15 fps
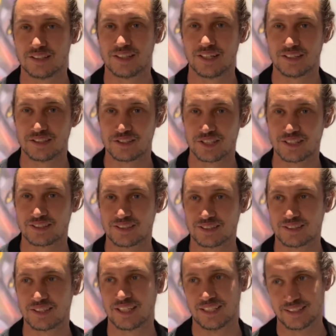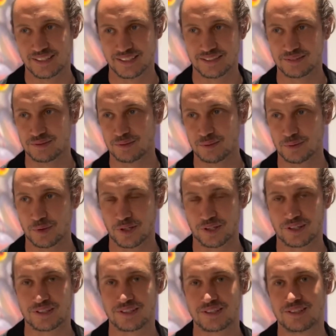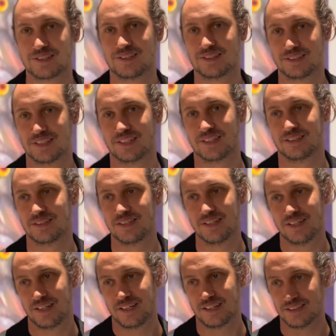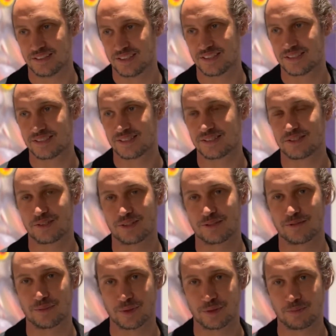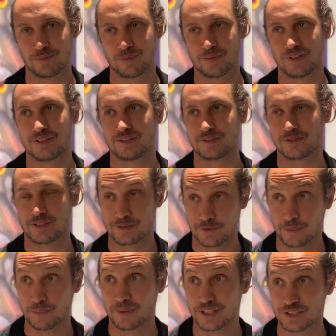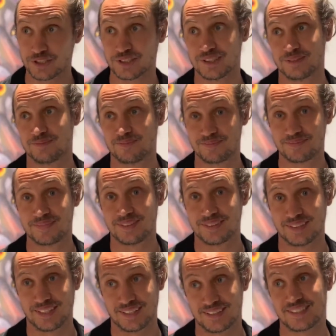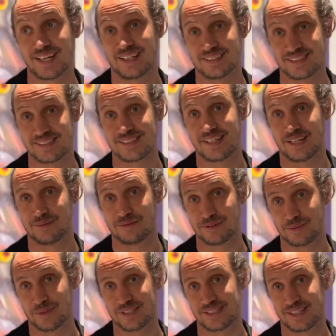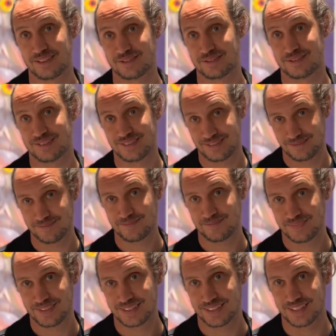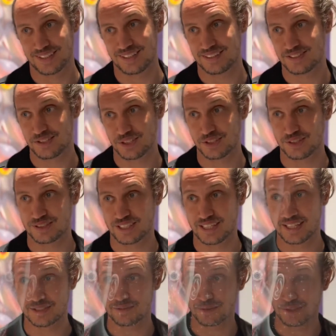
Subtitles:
energetic healing work, yeah, in this transformational, intense time for myself. Yeah, so the last